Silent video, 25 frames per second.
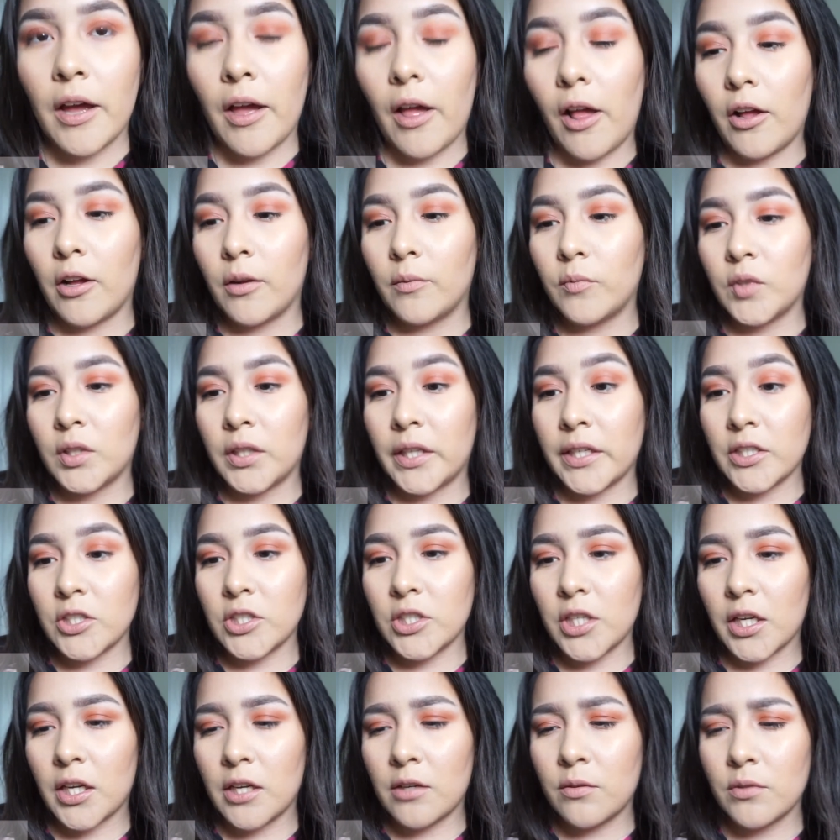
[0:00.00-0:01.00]
The last
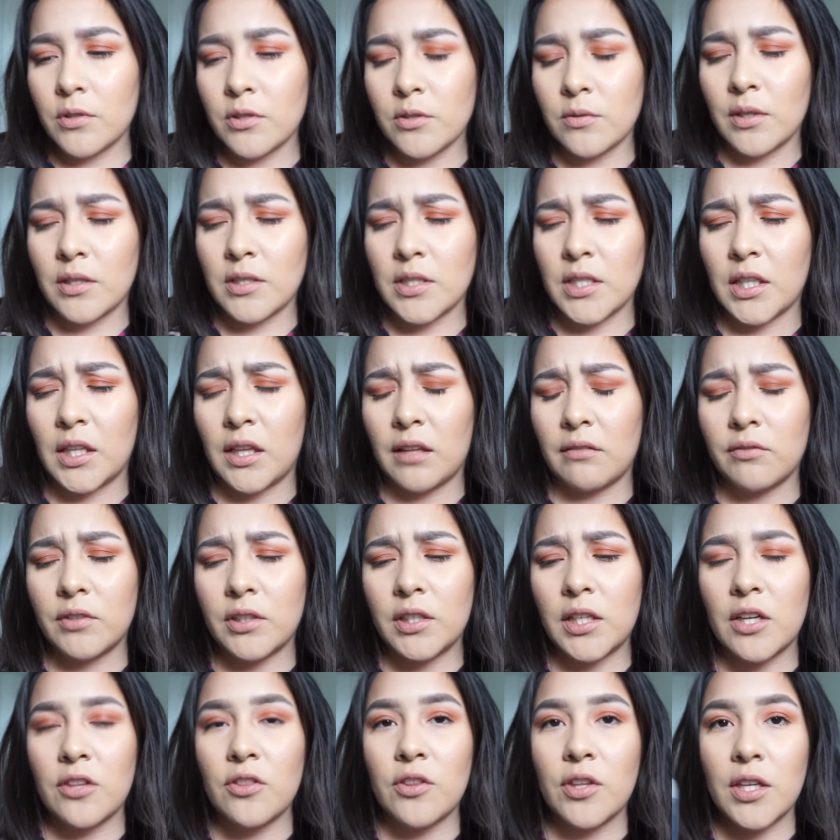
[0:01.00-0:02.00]
check-in was around
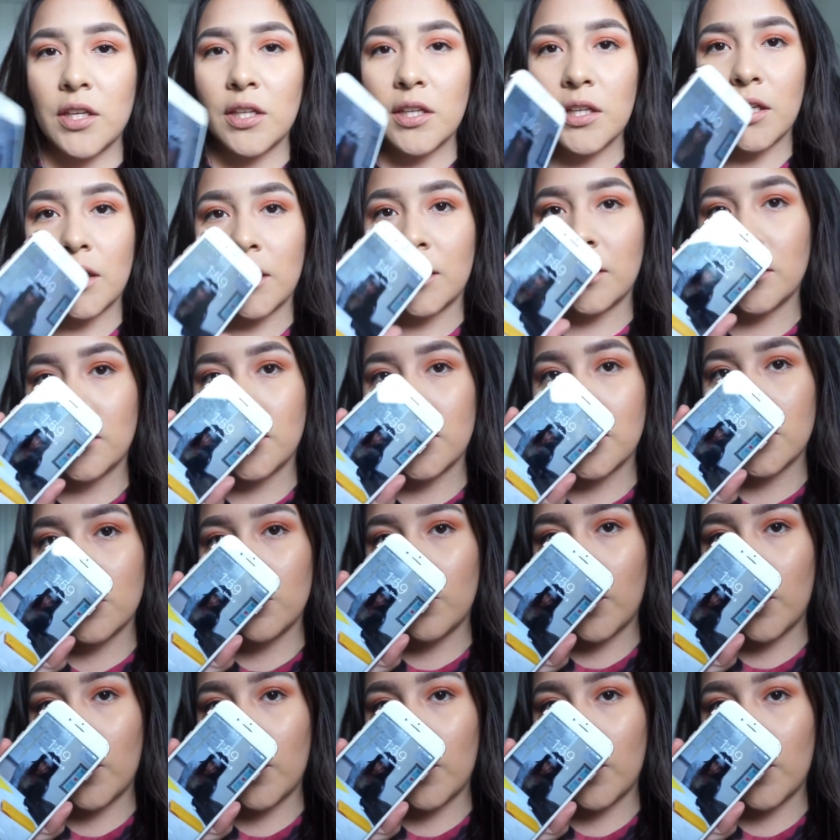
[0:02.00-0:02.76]
11, I think, and it's